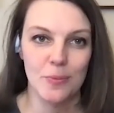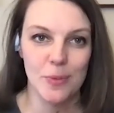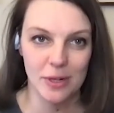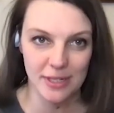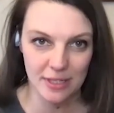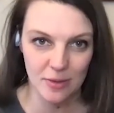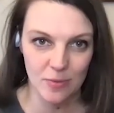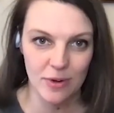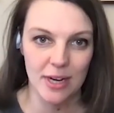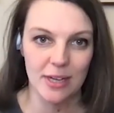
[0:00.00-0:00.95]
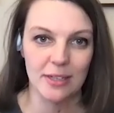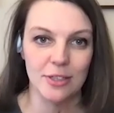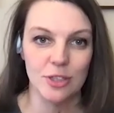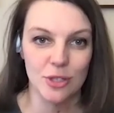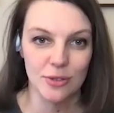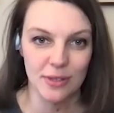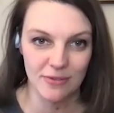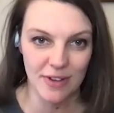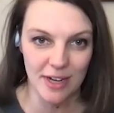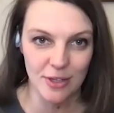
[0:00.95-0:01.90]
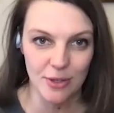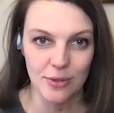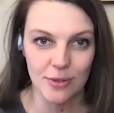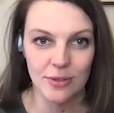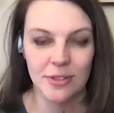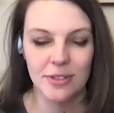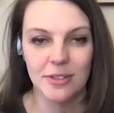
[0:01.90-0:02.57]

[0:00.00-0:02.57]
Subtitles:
building a brand and showing value?